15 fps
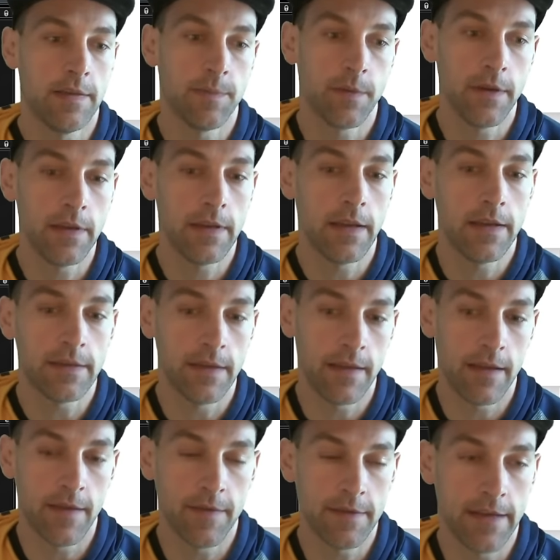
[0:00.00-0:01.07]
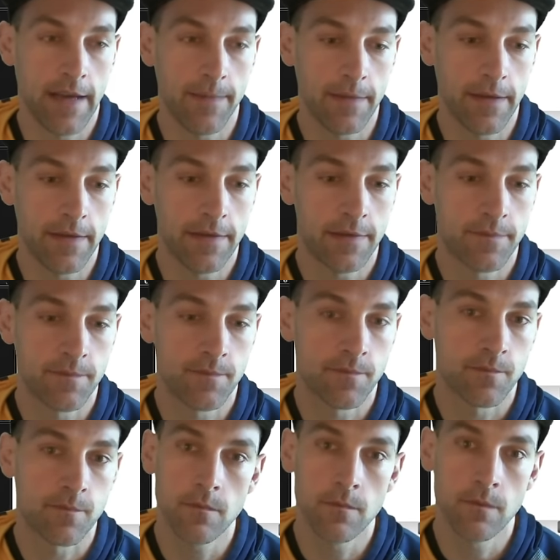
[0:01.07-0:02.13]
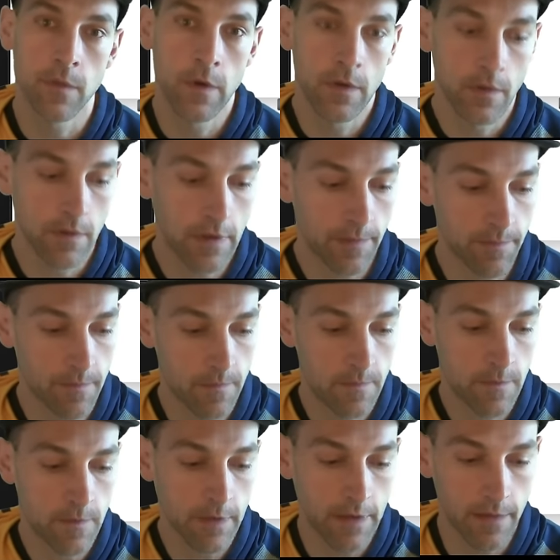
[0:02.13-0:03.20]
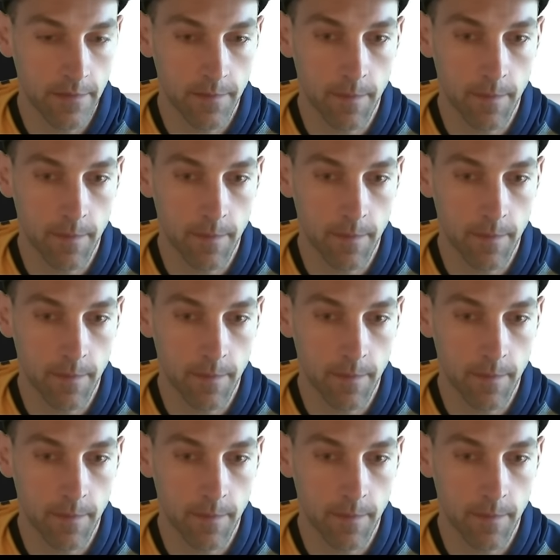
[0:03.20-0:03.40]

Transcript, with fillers: pretty likely they have a tap land. Yep. Okay.